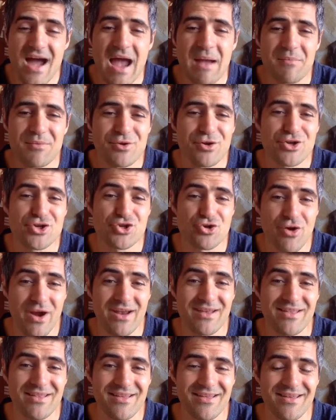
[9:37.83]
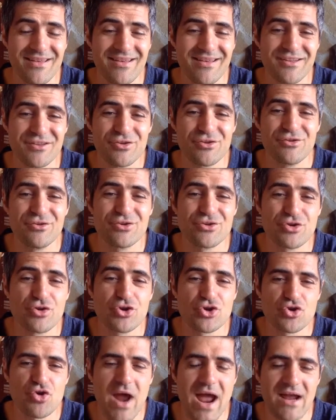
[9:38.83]
time to track uh, to
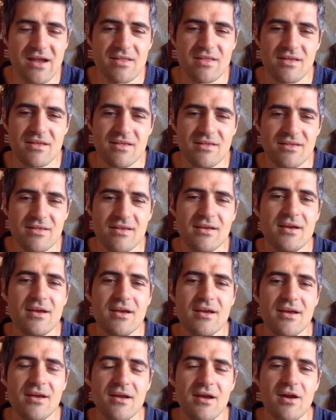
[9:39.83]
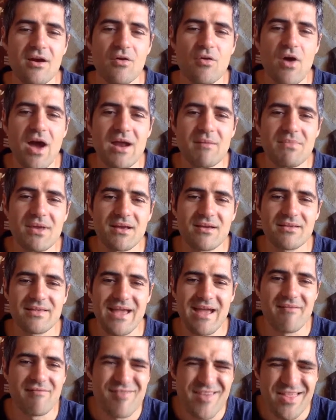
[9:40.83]
to track this, right? Because
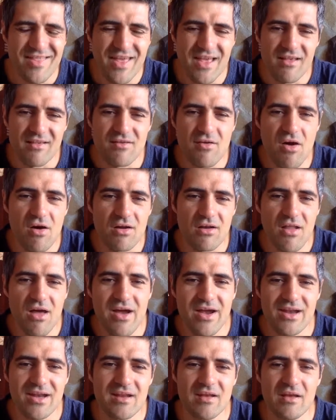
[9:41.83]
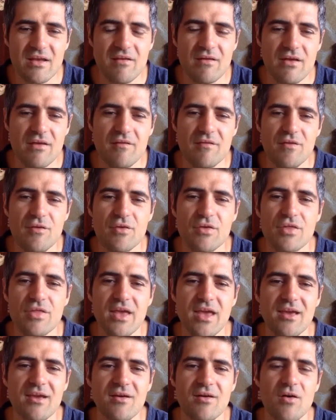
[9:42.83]
everything's online. If you
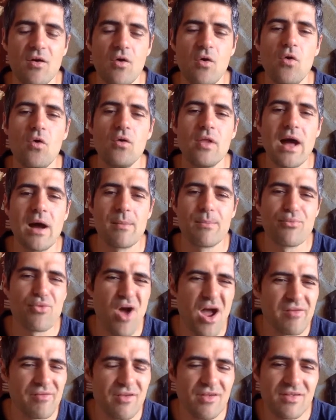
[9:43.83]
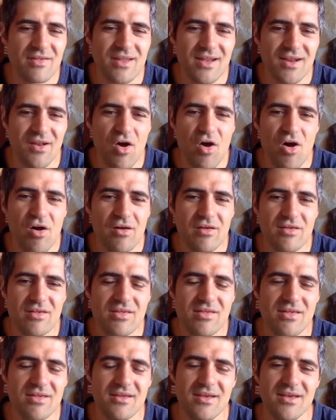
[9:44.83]
think all our privacy
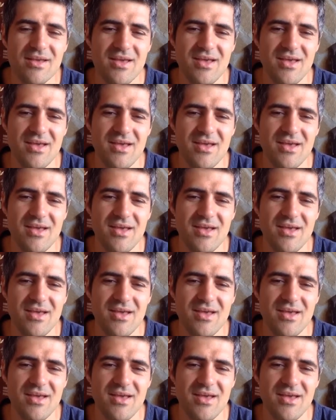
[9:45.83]
laws,